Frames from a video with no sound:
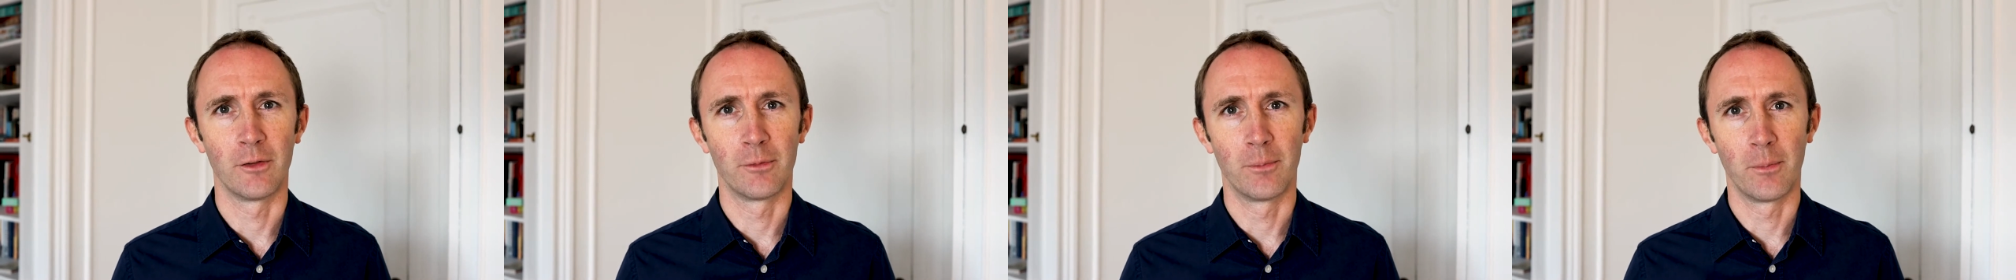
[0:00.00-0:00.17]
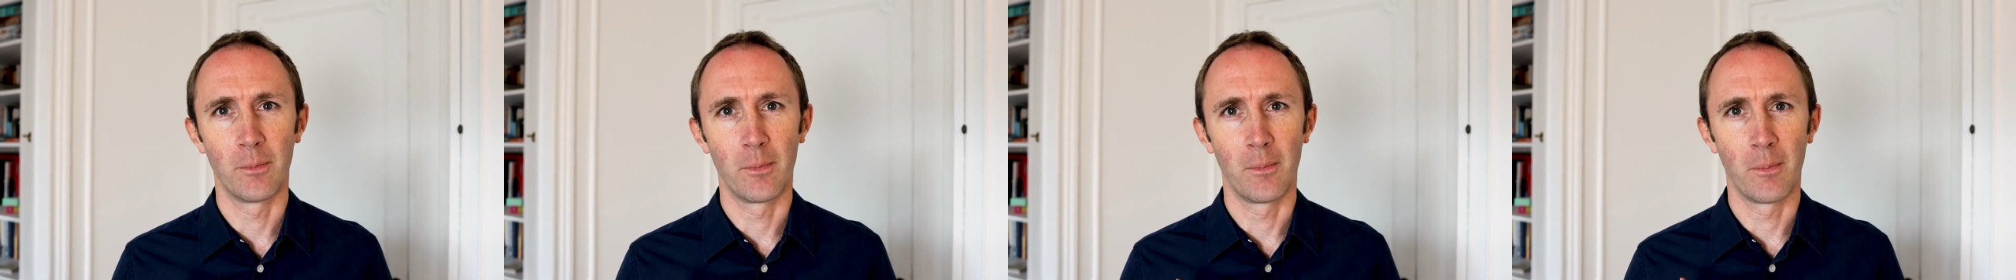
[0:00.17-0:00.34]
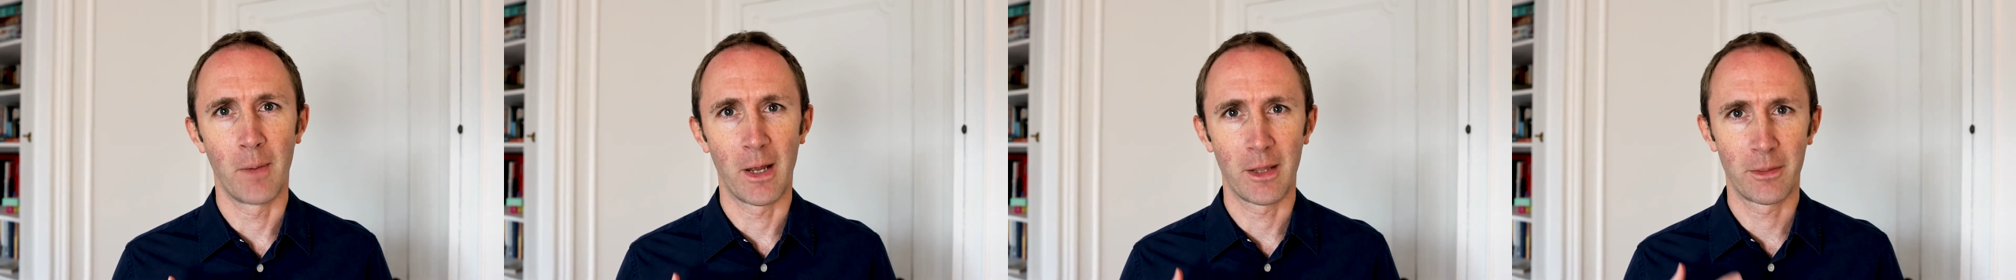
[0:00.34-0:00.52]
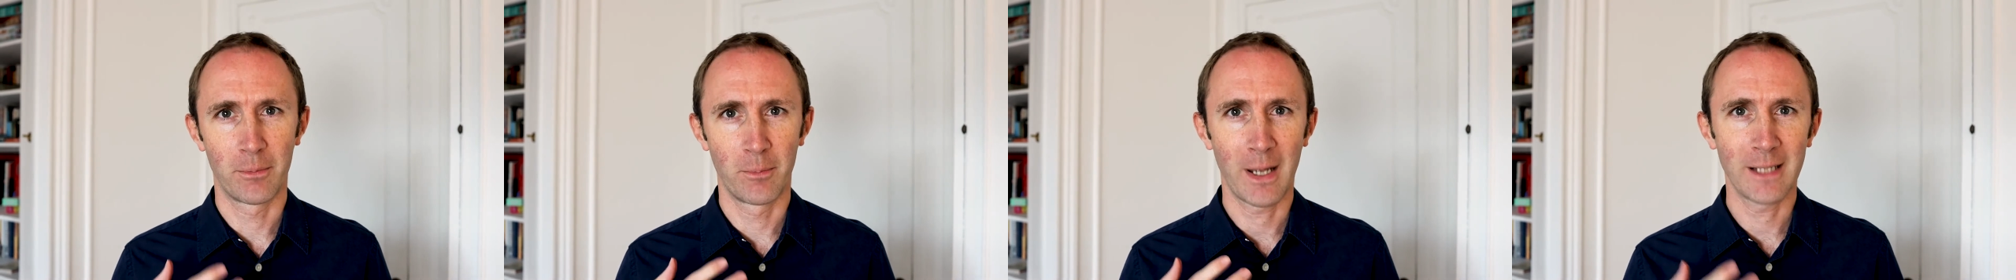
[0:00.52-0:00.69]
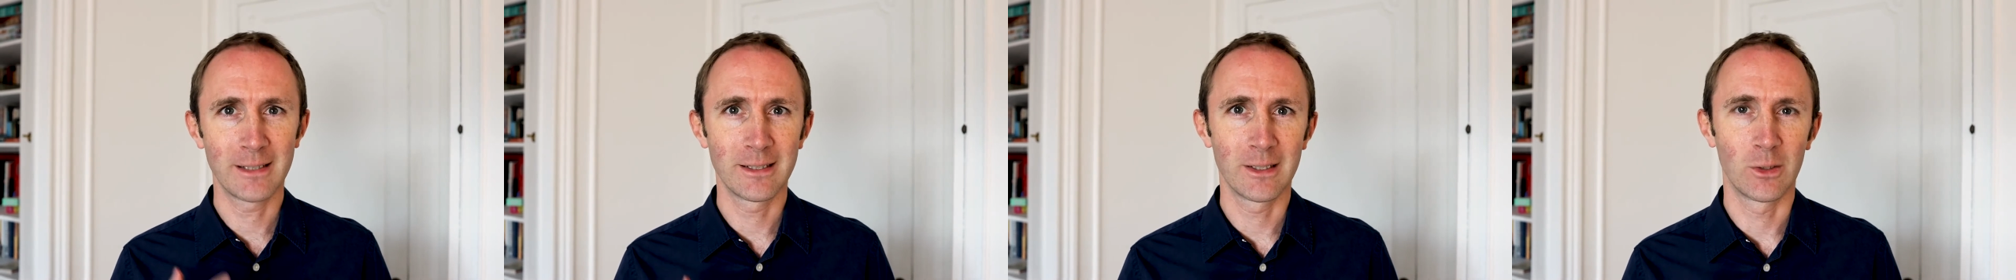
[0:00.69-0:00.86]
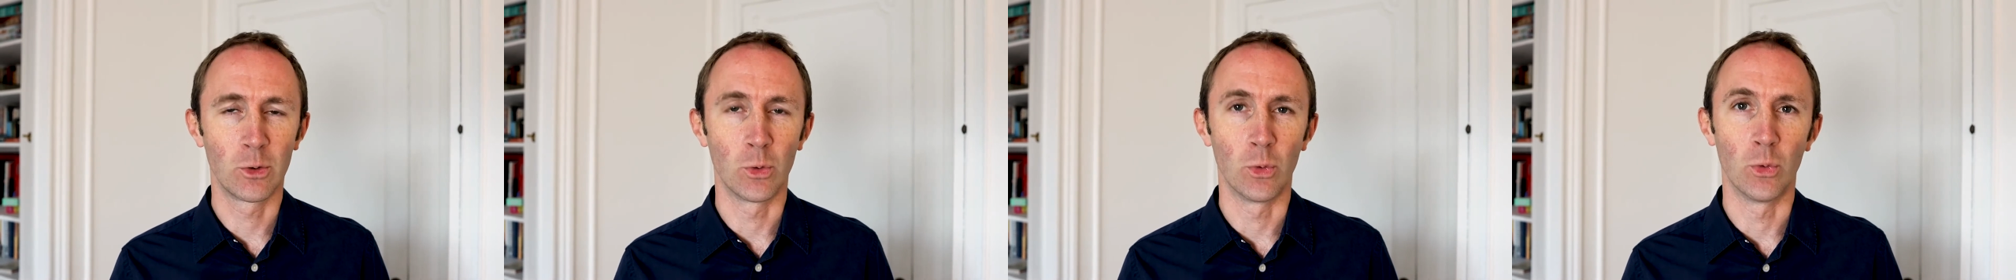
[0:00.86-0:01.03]
of
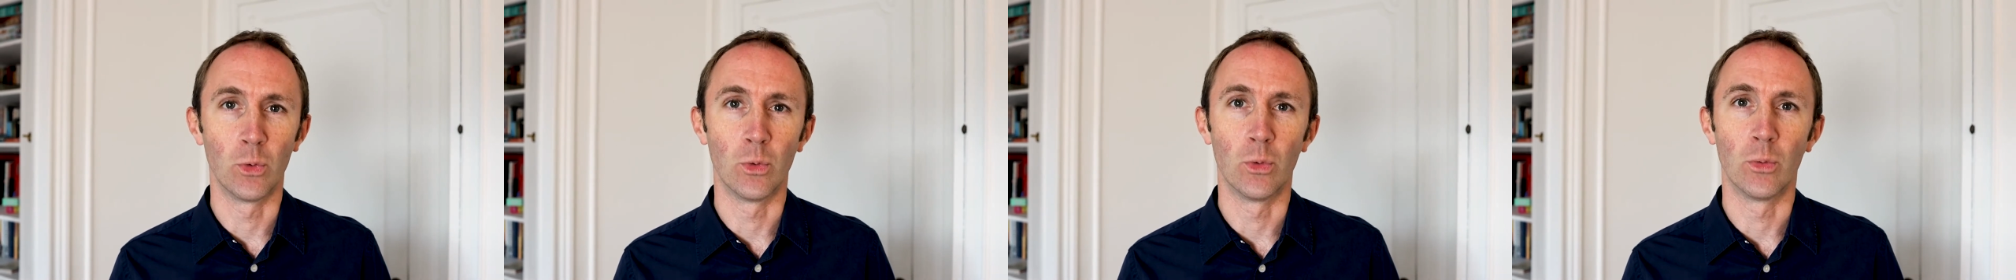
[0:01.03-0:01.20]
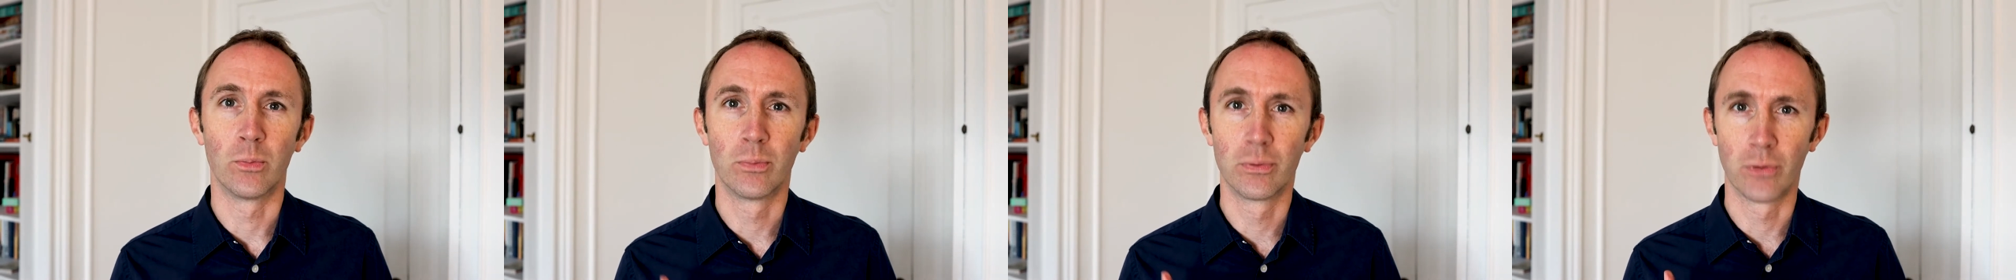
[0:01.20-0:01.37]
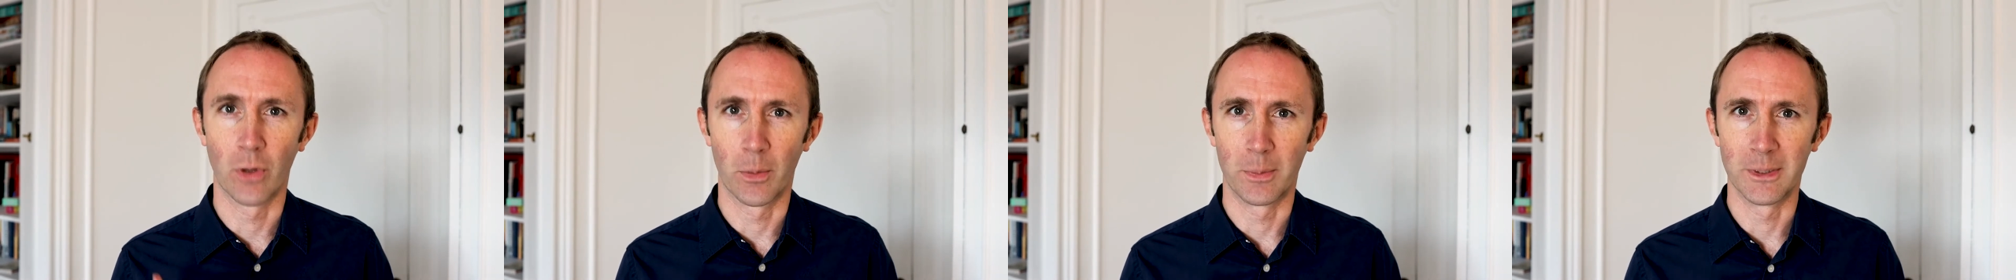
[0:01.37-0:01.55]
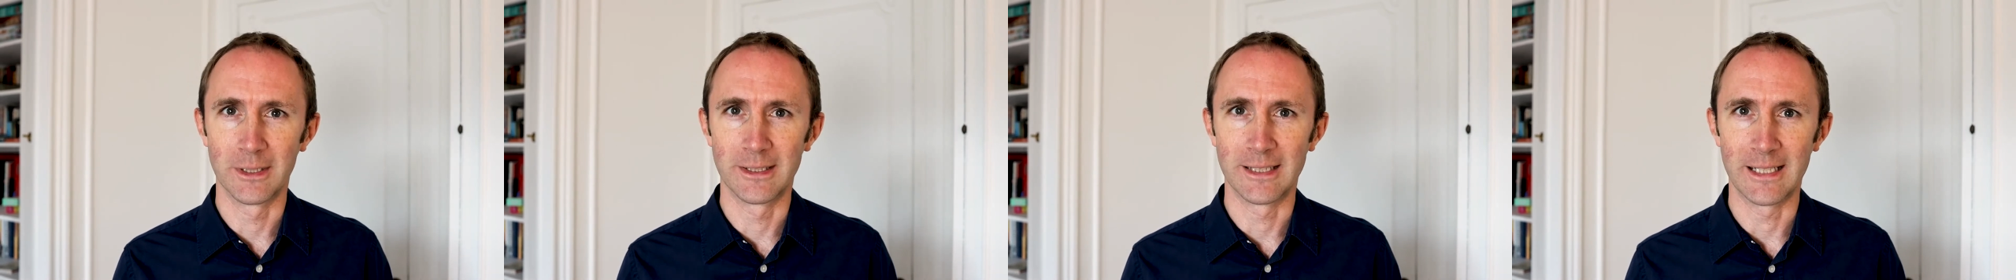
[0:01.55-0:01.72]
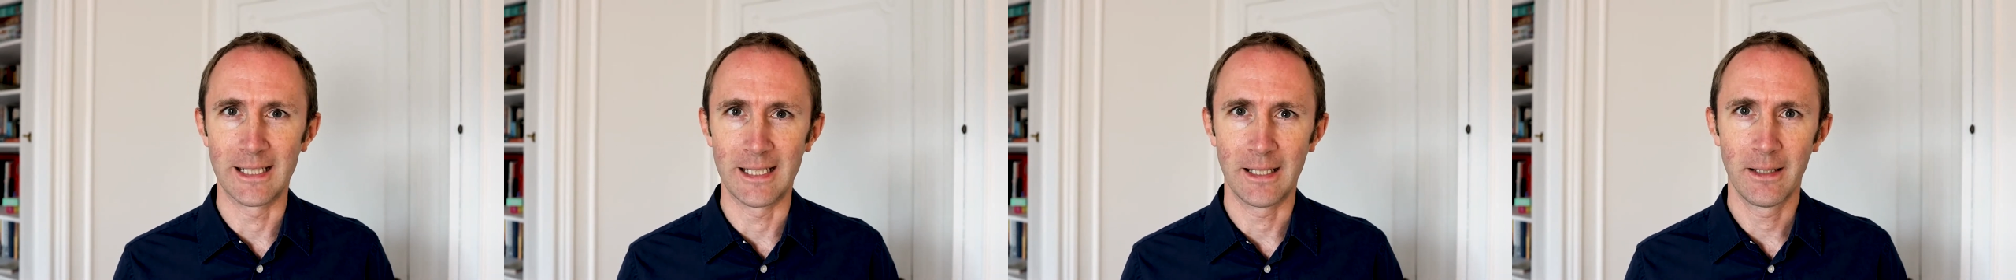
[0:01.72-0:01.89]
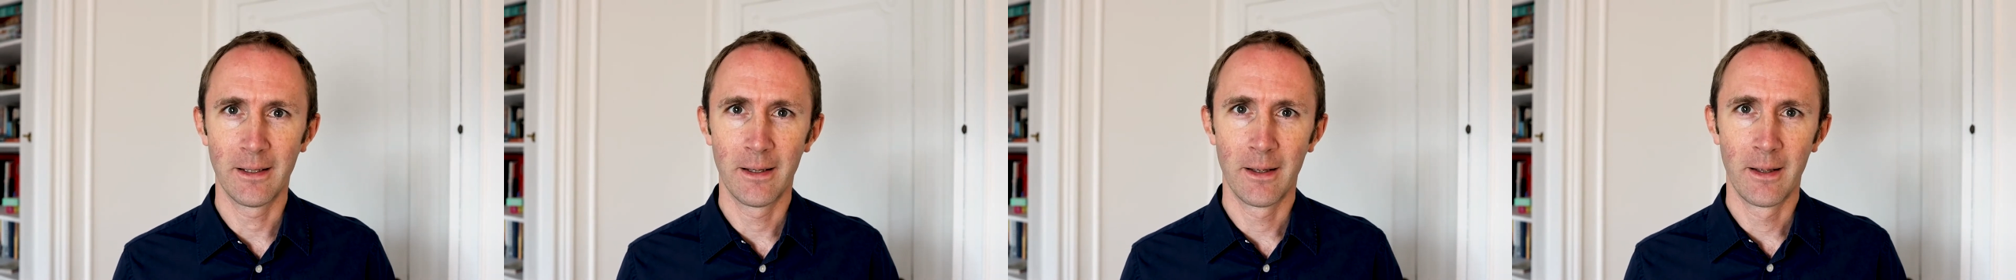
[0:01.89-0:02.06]
mathematical
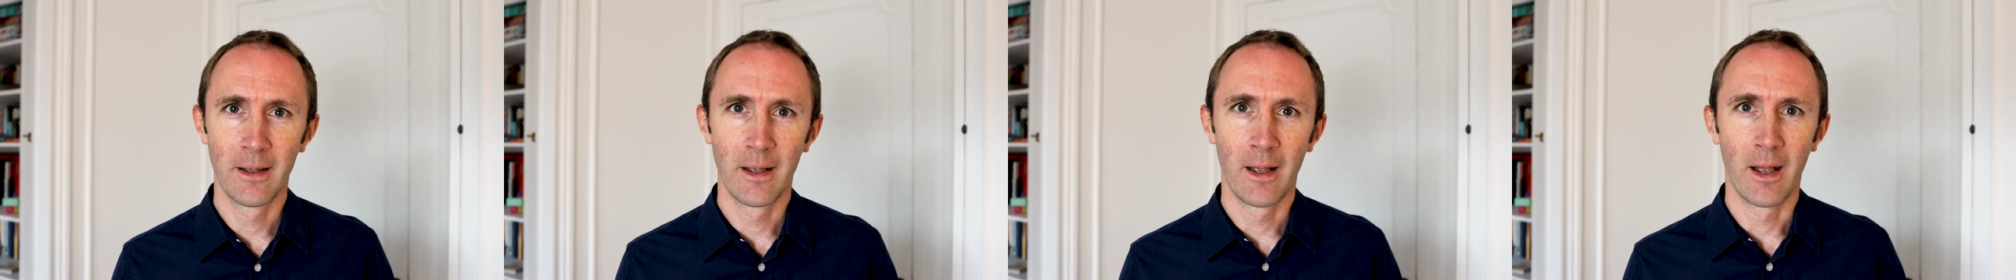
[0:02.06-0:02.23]
property.